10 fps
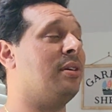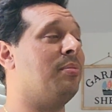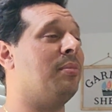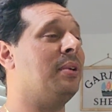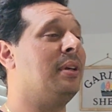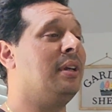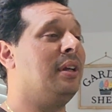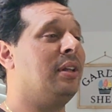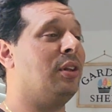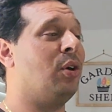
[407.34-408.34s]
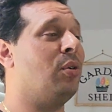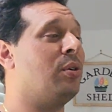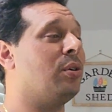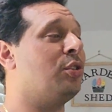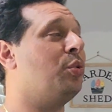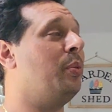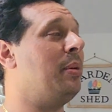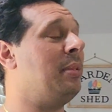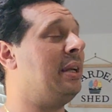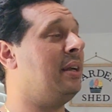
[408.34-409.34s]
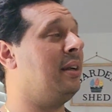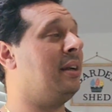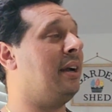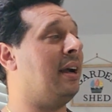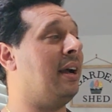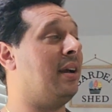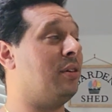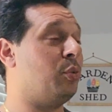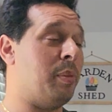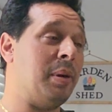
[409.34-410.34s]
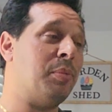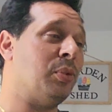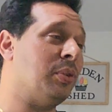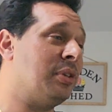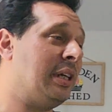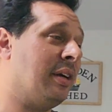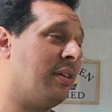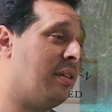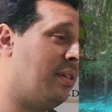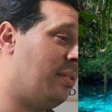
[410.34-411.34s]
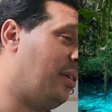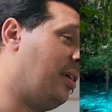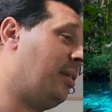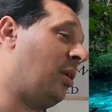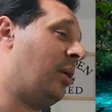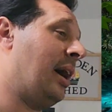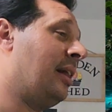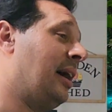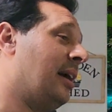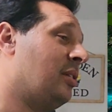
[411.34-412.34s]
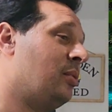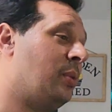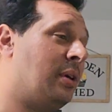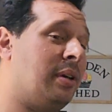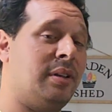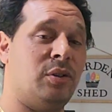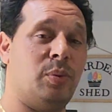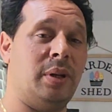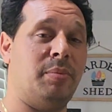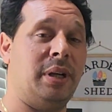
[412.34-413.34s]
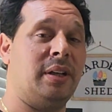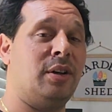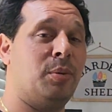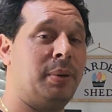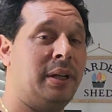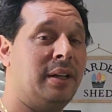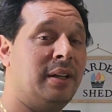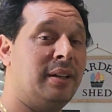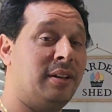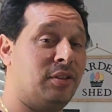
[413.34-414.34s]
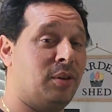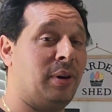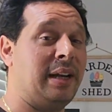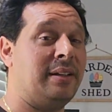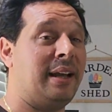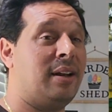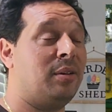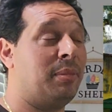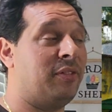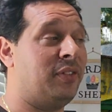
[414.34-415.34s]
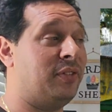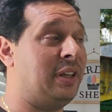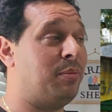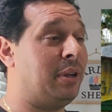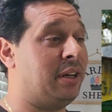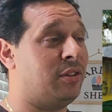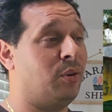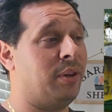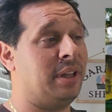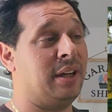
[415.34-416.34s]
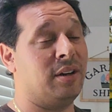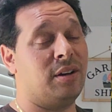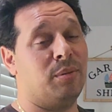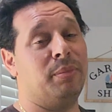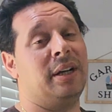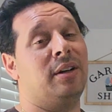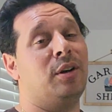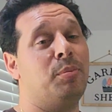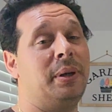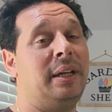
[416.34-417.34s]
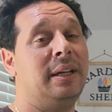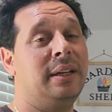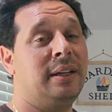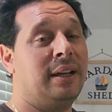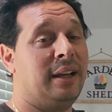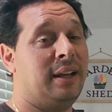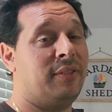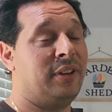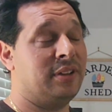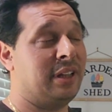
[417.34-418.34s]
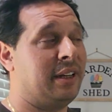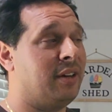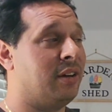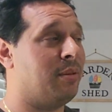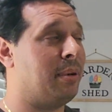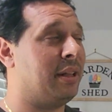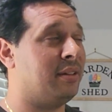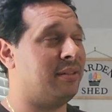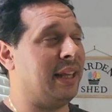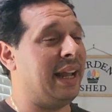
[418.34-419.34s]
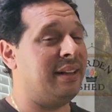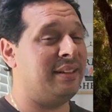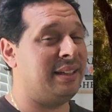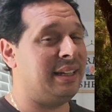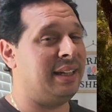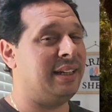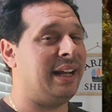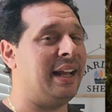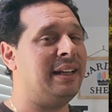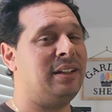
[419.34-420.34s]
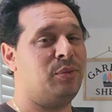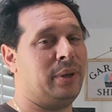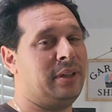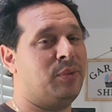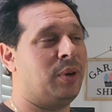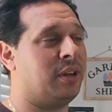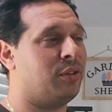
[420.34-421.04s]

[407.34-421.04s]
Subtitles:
some local swimming pools here. Ocala has one. There's one in Micanopy. There's a great town about 15 minutes north of here called Micanopy. It feels like you're in about the 1880s when you walk through